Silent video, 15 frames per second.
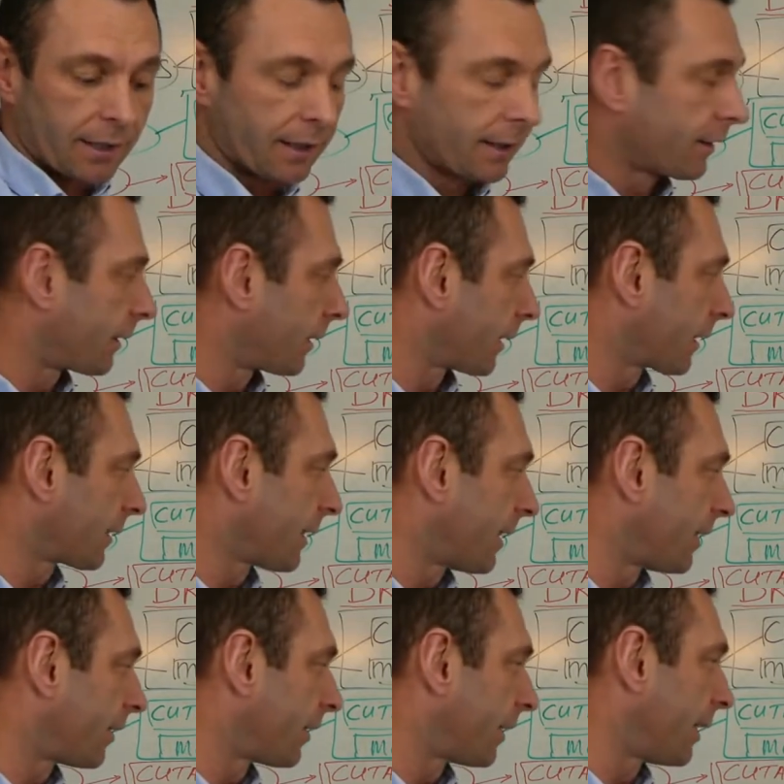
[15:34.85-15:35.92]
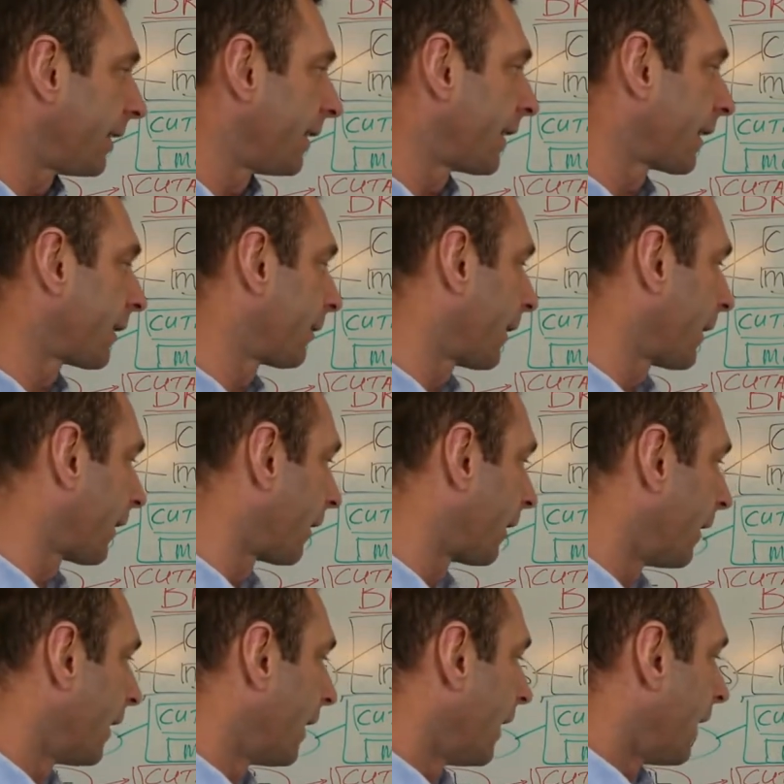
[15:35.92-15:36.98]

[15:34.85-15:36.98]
That's your extends your index finger.